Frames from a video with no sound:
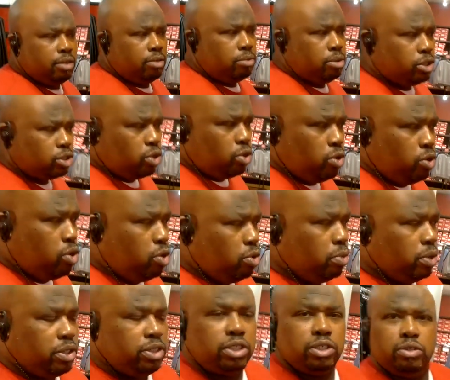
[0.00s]
It's, it's been a
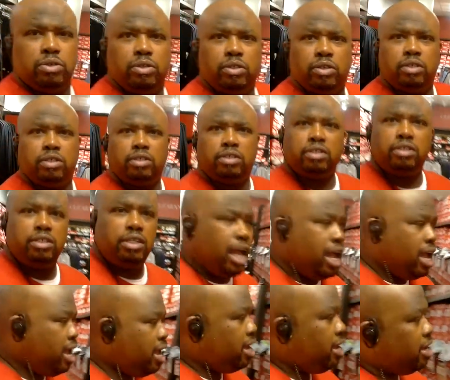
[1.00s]
long time, man.
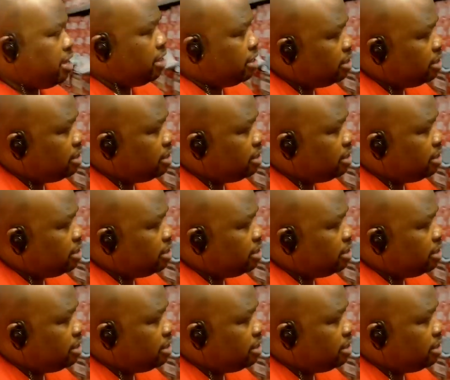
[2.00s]
Yeah!